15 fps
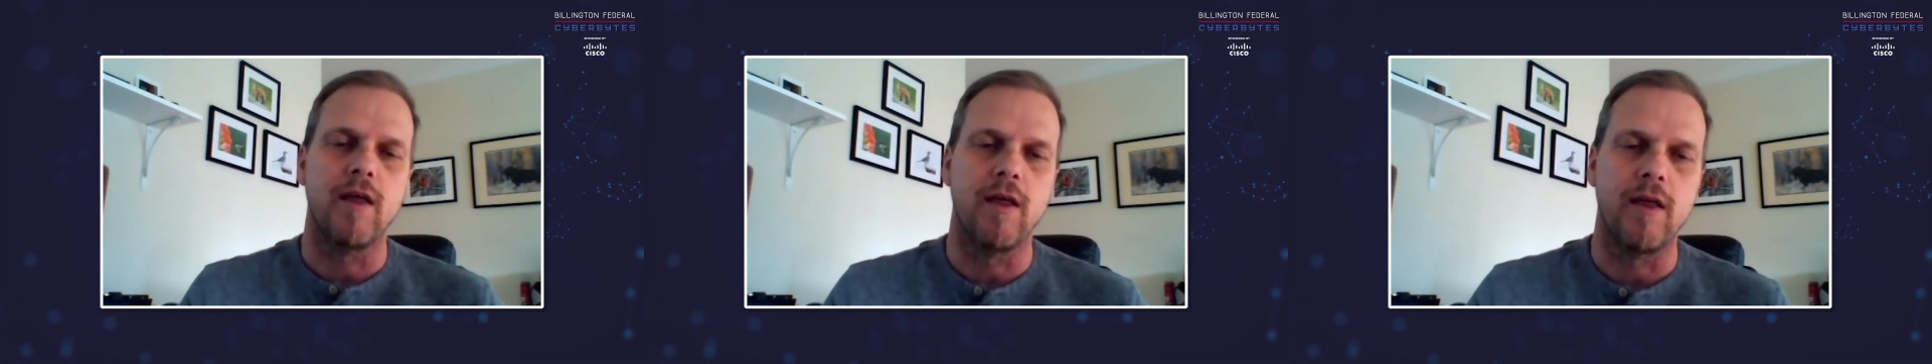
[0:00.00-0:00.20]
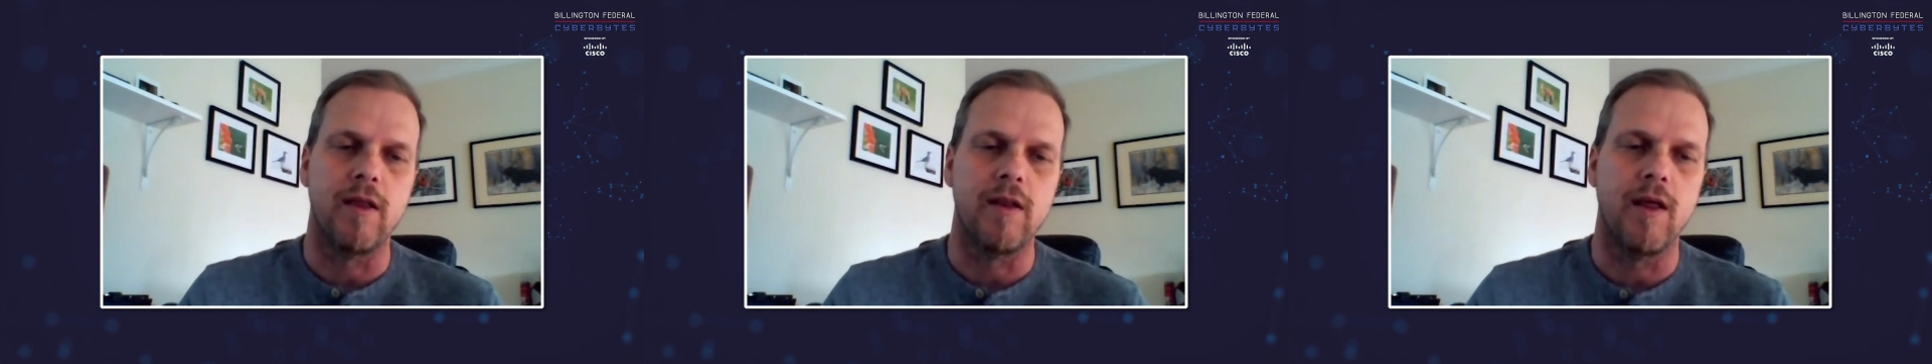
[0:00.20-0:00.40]

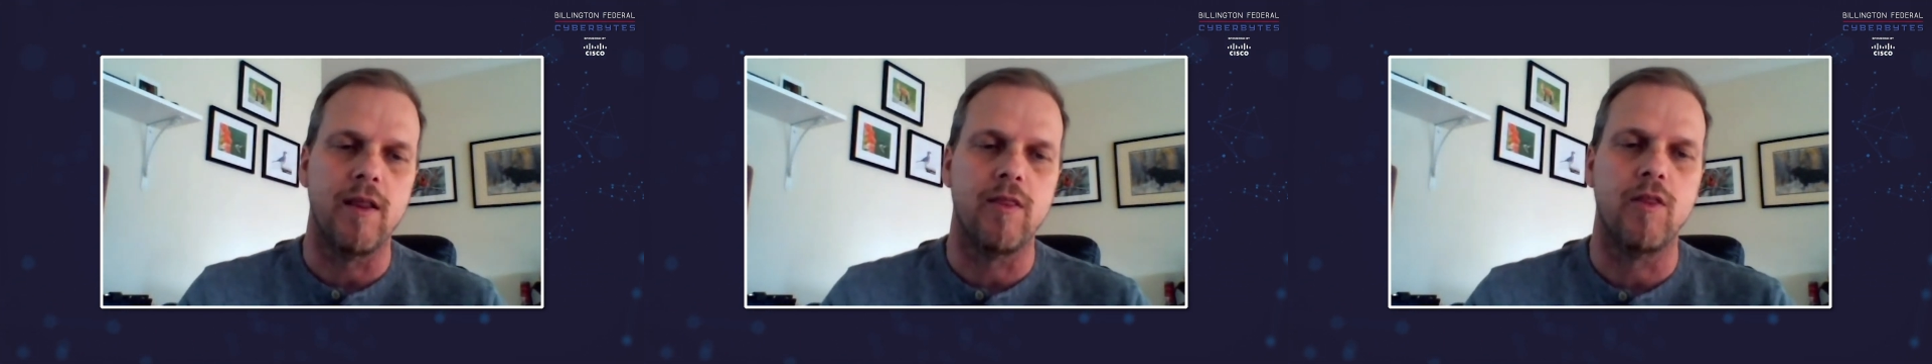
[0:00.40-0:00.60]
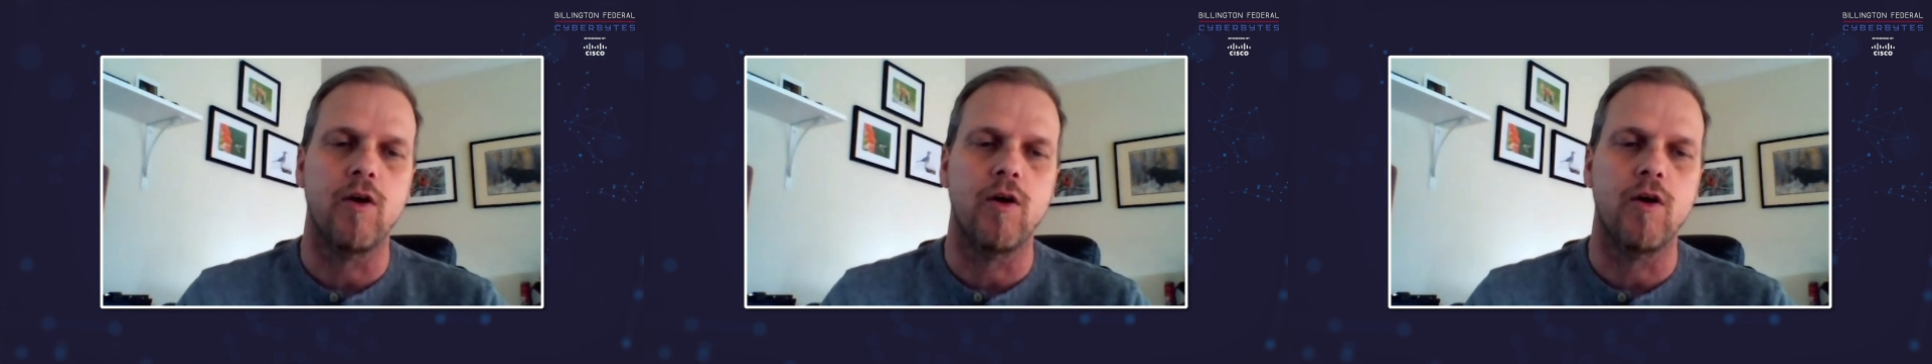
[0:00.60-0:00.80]

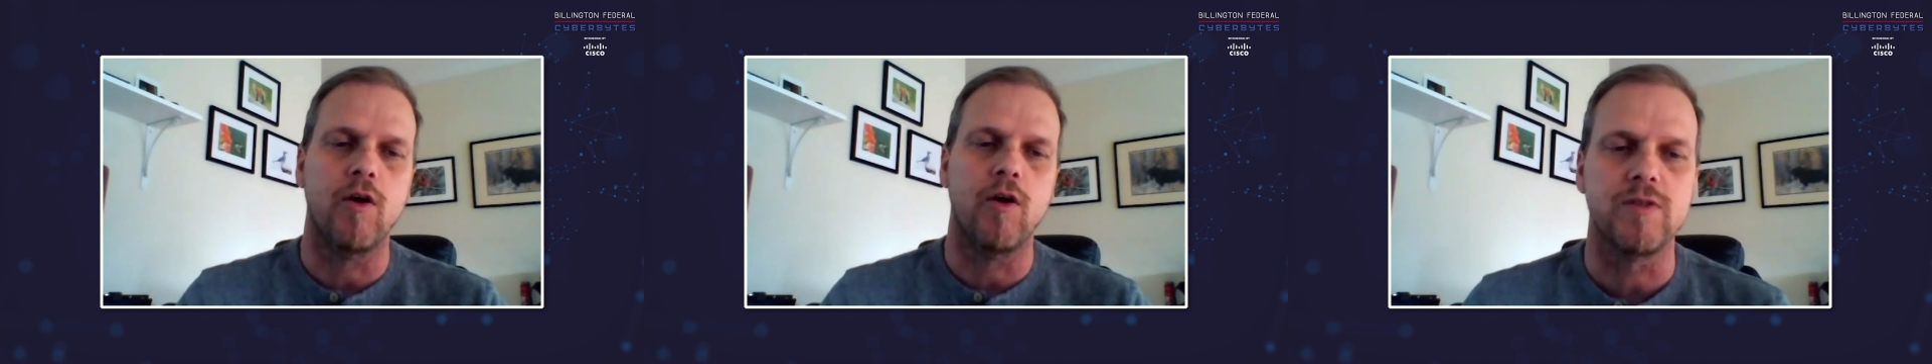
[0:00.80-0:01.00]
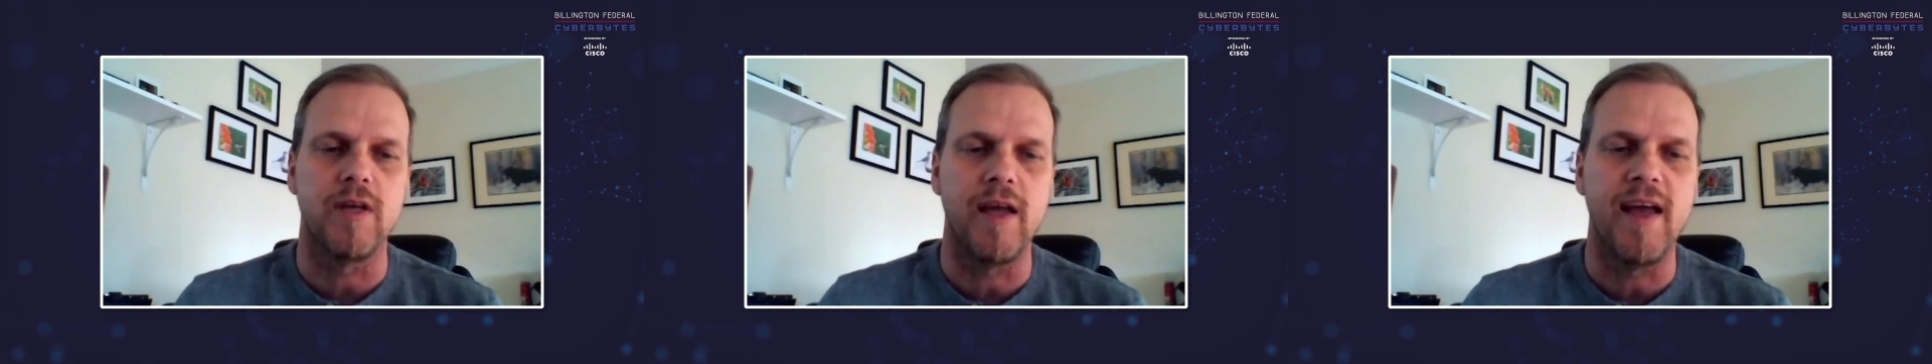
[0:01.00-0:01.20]

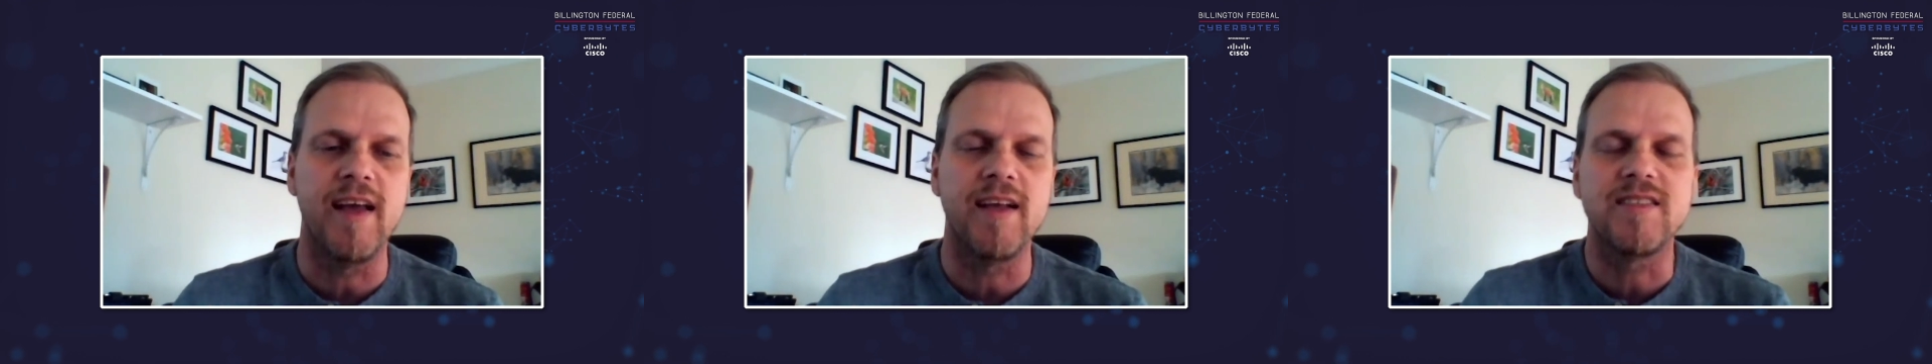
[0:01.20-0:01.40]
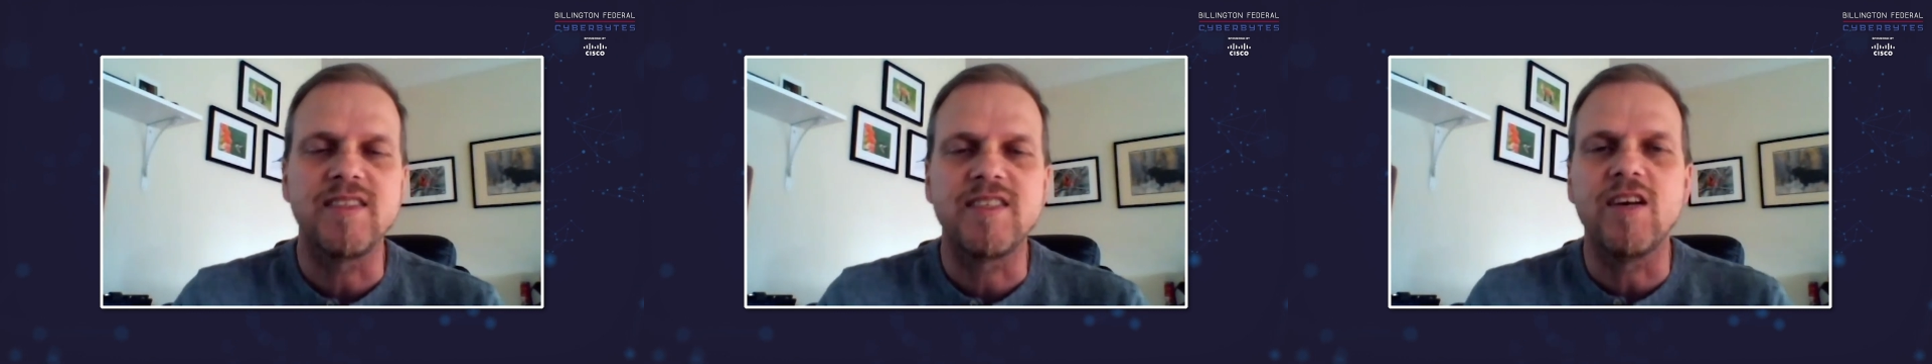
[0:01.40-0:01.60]

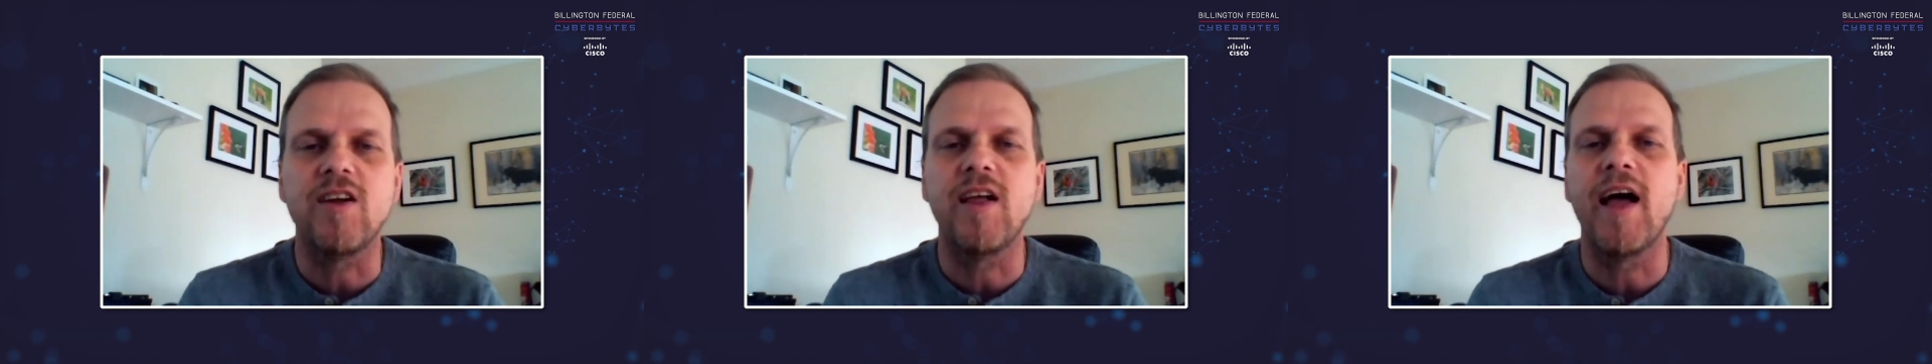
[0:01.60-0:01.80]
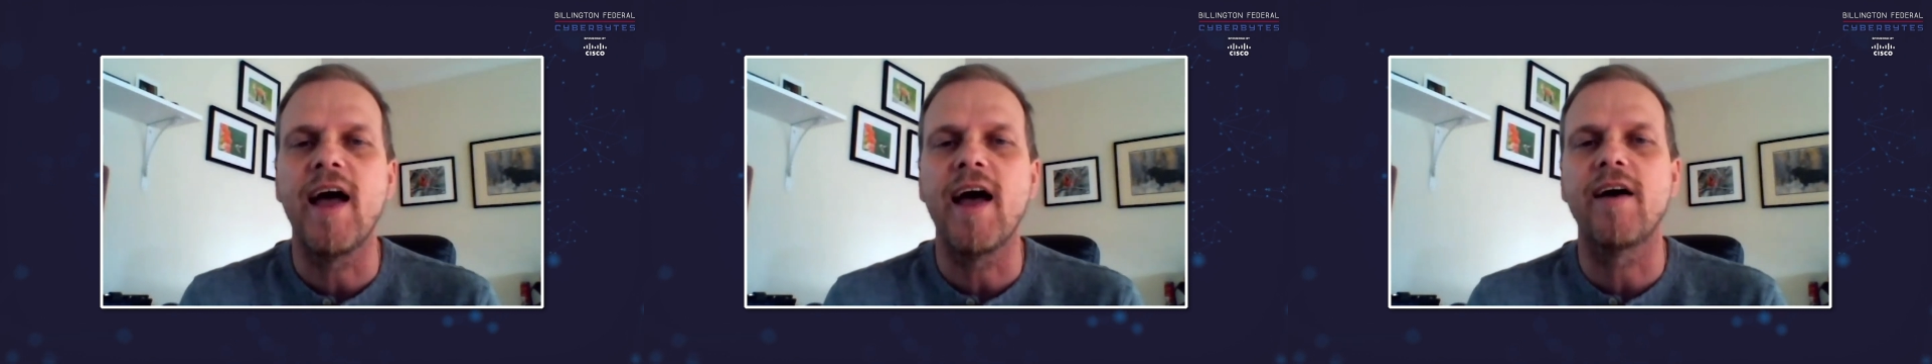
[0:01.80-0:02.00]
and still
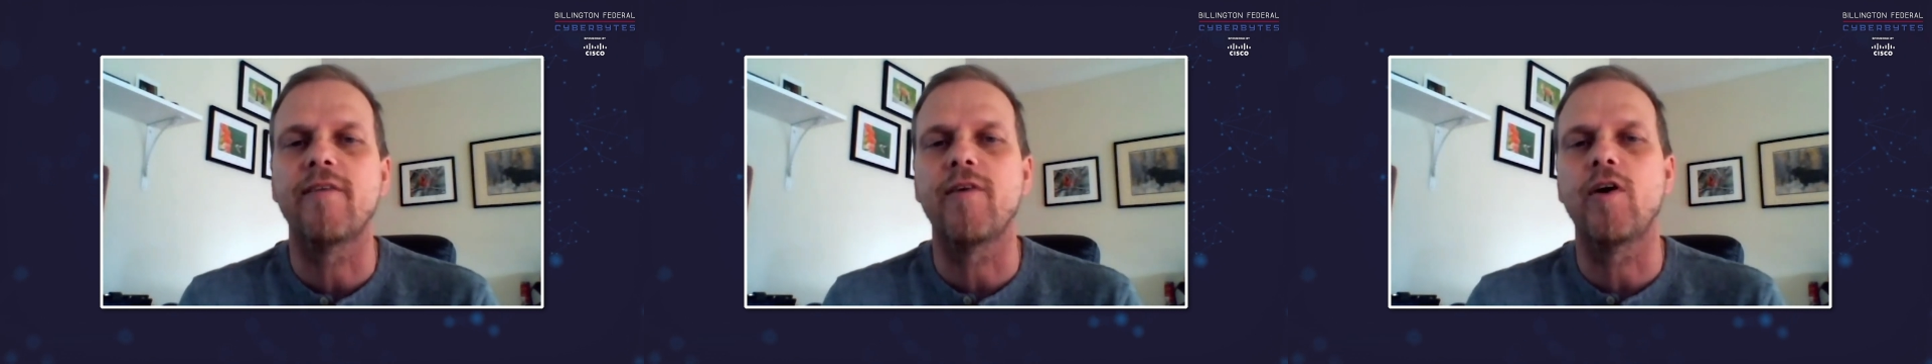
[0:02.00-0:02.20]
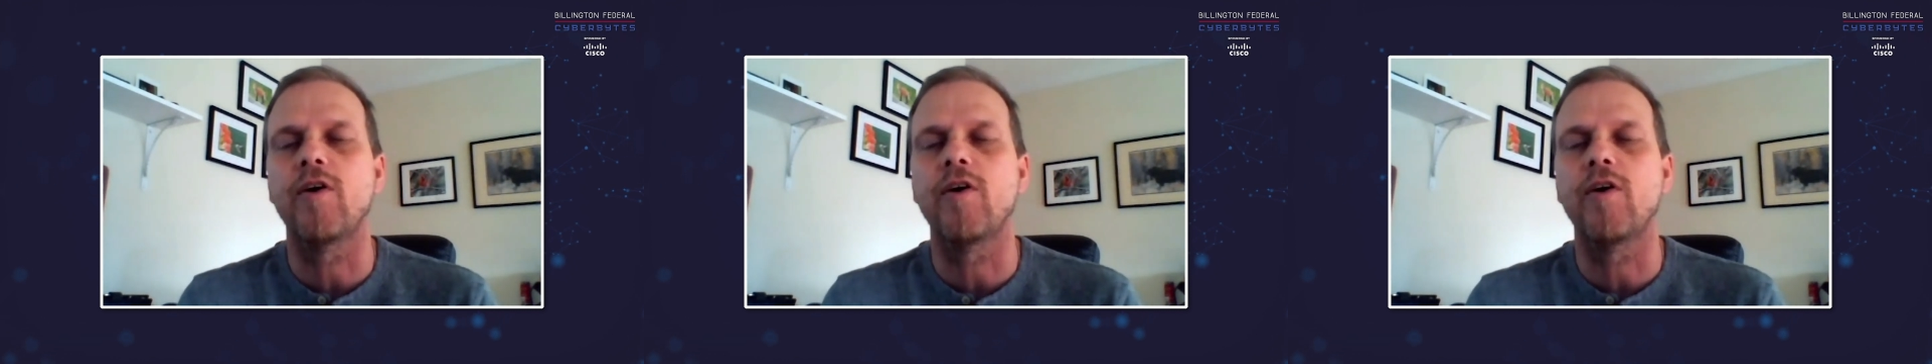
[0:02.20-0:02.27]
have